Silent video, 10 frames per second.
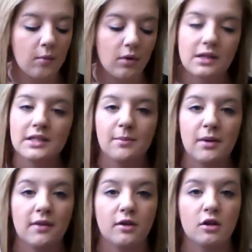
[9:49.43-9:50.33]
One tip,
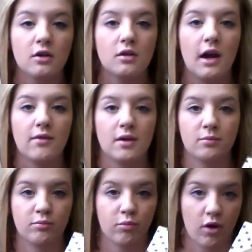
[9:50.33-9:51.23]
if you're
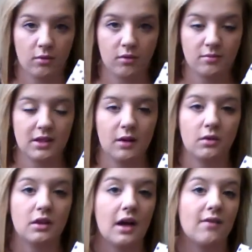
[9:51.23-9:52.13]
having problems like
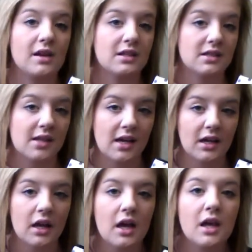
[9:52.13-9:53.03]
with having it stick,